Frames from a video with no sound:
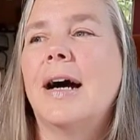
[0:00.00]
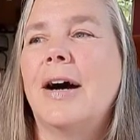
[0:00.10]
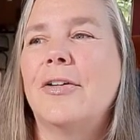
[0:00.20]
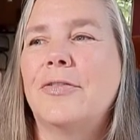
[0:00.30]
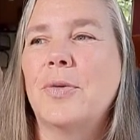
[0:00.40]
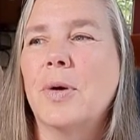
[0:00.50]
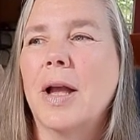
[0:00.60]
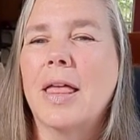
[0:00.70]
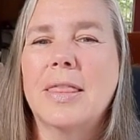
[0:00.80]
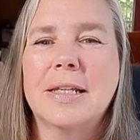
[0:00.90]
for
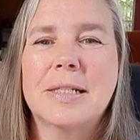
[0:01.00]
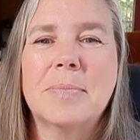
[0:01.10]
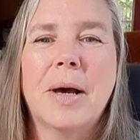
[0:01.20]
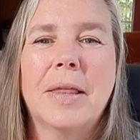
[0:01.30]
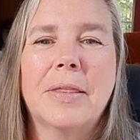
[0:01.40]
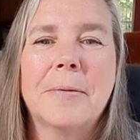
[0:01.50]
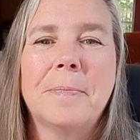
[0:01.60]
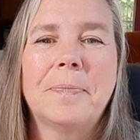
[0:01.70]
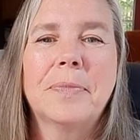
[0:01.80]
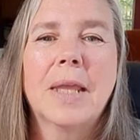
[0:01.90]
this month.
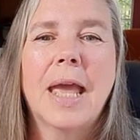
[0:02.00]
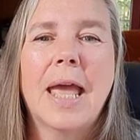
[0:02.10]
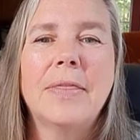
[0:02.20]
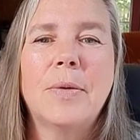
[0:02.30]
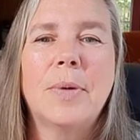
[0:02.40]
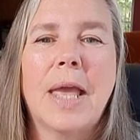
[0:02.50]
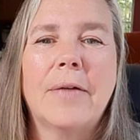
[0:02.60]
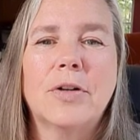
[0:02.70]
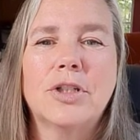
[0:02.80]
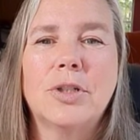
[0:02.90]
And then we have
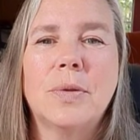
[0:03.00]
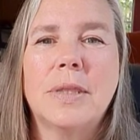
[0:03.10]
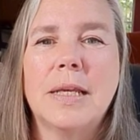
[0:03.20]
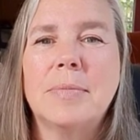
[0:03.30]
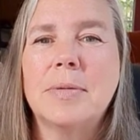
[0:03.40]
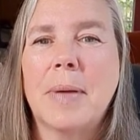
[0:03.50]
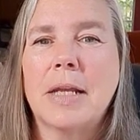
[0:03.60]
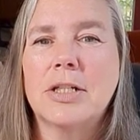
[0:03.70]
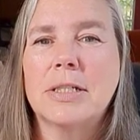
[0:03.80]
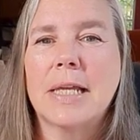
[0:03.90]
our two themed
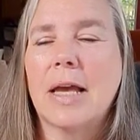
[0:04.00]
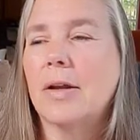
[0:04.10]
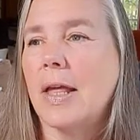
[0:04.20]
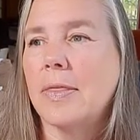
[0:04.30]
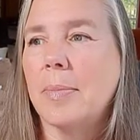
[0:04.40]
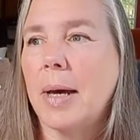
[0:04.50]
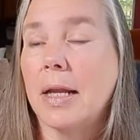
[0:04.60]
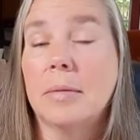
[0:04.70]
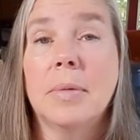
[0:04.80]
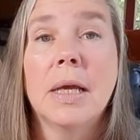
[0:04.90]
pages down at the
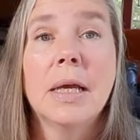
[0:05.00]
bottom.